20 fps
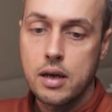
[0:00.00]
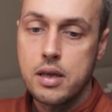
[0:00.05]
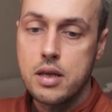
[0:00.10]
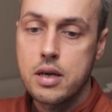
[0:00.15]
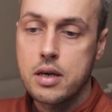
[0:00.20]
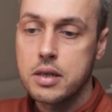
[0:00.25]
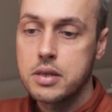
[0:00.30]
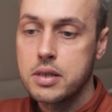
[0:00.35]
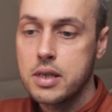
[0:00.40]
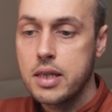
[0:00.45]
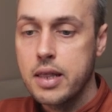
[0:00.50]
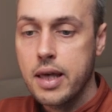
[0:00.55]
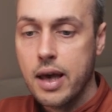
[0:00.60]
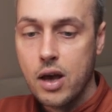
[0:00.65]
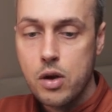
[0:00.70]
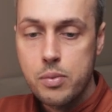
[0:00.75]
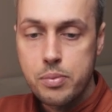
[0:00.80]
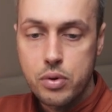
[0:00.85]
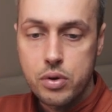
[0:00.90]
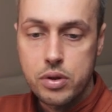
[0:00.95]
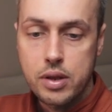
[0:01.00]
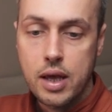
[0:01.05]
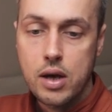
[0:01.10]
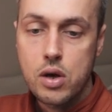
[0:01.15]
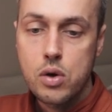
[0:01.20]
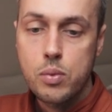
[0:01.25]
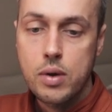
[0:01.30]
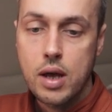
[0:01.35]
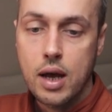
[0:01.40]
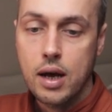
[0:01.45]
you can see the output
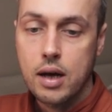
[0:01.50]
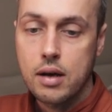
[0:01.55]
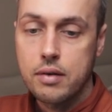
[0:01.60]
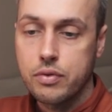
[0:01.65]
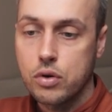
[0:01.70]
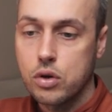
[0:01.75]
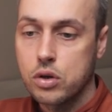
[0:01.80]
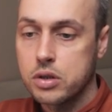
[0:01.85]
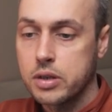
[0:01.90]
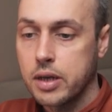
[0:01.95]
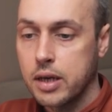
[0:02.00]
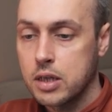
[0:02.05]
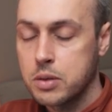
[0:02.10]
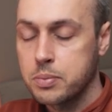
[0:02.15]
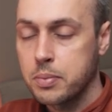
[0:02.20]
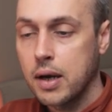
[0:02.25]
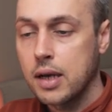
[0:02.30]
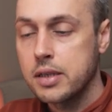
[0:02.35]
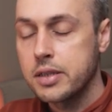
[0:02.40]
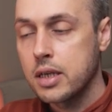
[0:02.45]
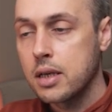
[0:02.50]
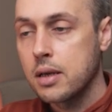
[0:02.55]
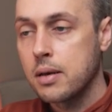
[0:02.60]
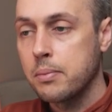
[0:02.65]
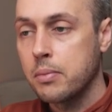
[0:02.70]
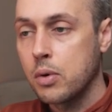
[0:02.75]
now, we have our test passing,